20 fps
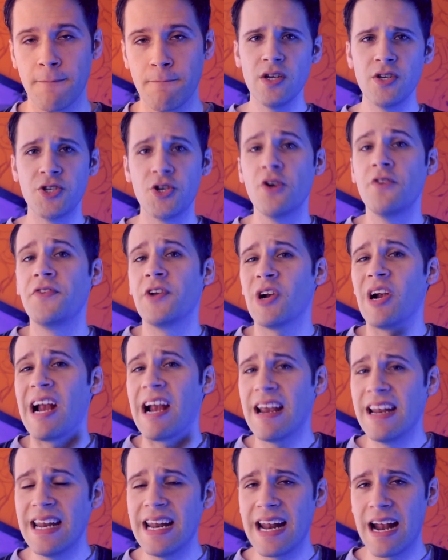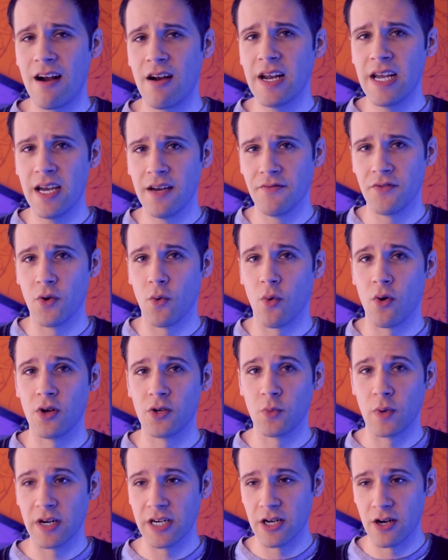So if you're in an area of the world
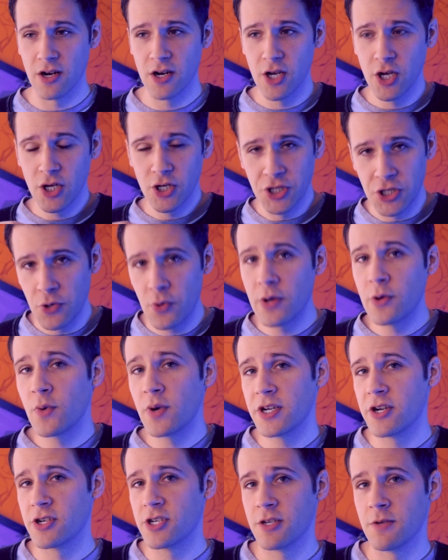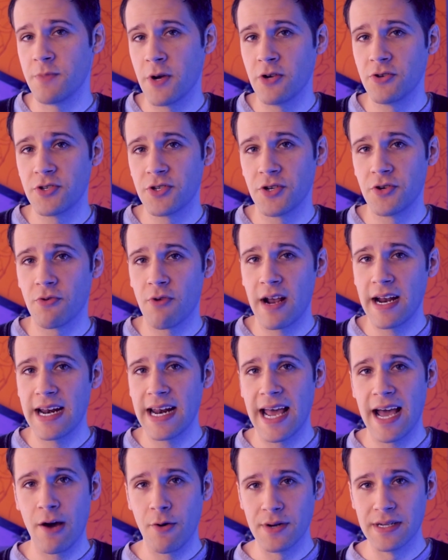where you're doing what you're supposed to right
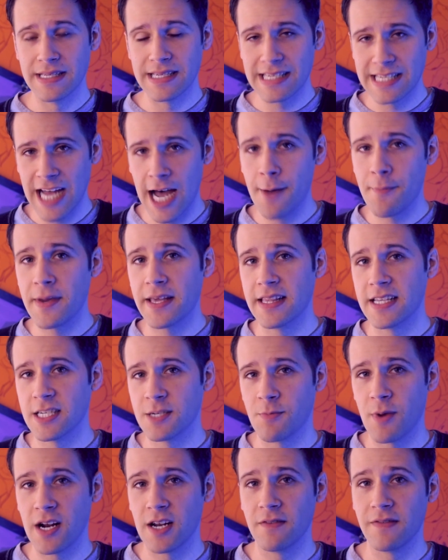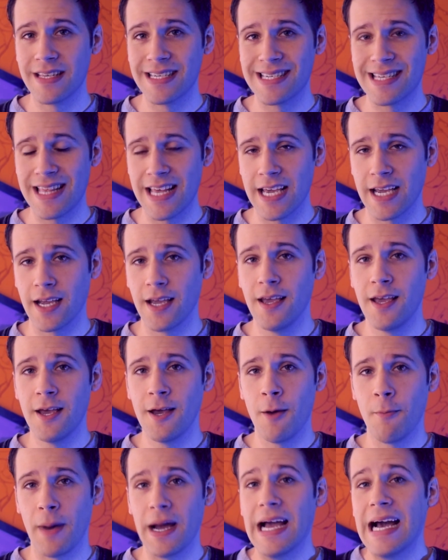now and stopping the spread of this thing
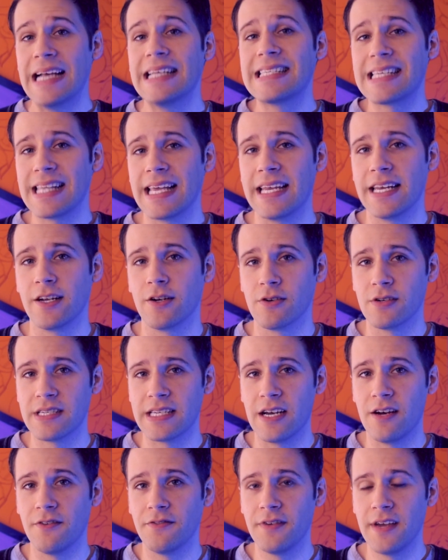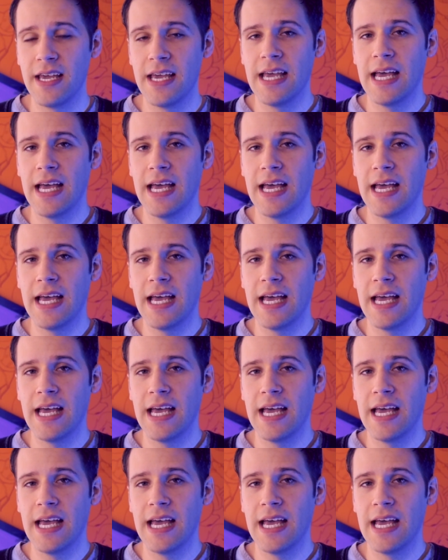by isolating yourself,